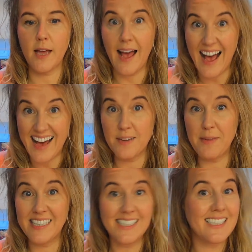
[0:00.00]

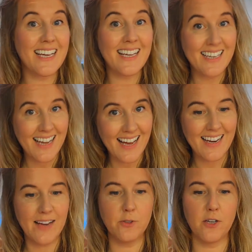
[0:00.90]
animated in and
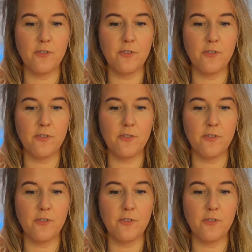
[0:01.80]
out of the